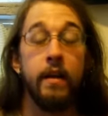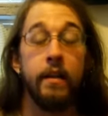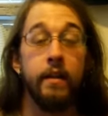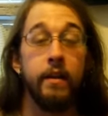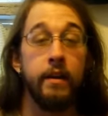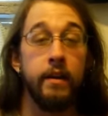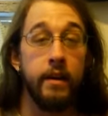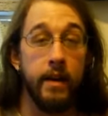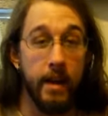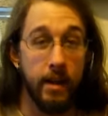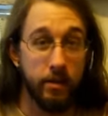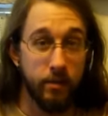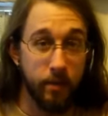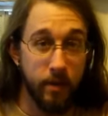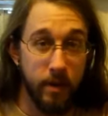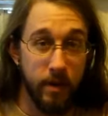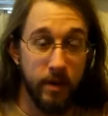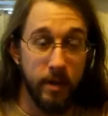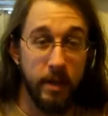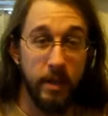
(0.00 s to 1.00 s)
The next
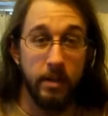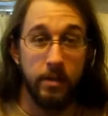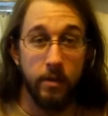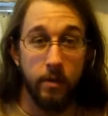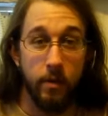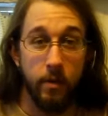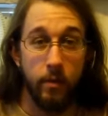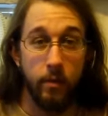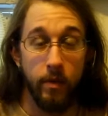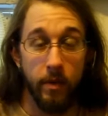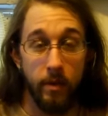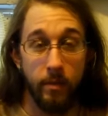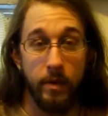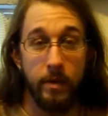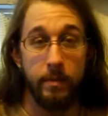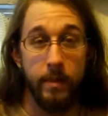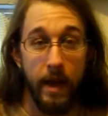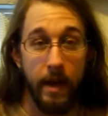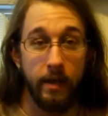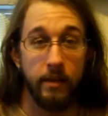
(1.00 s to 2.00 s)
one of these will be
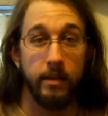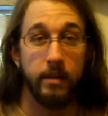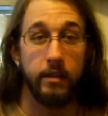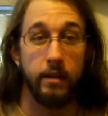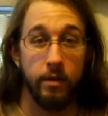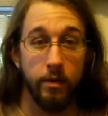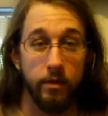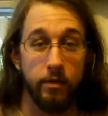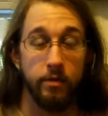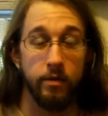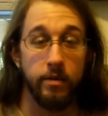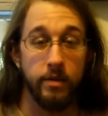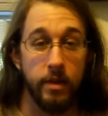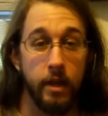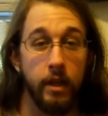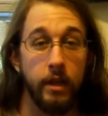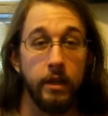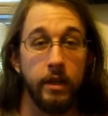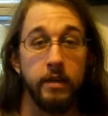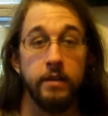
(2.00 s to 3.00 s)
back to the usual
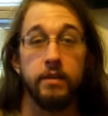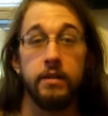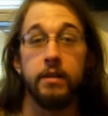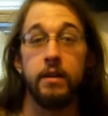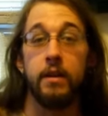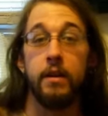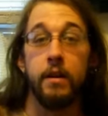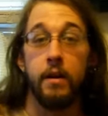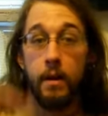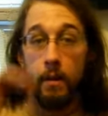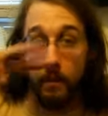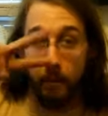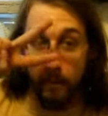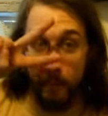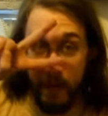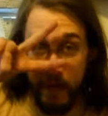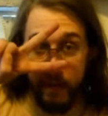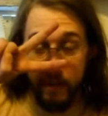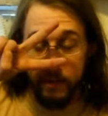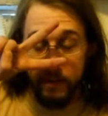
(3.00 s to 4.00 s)
silliness.
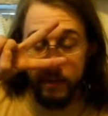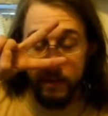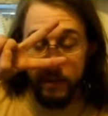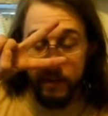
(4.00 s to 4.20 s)
Peace.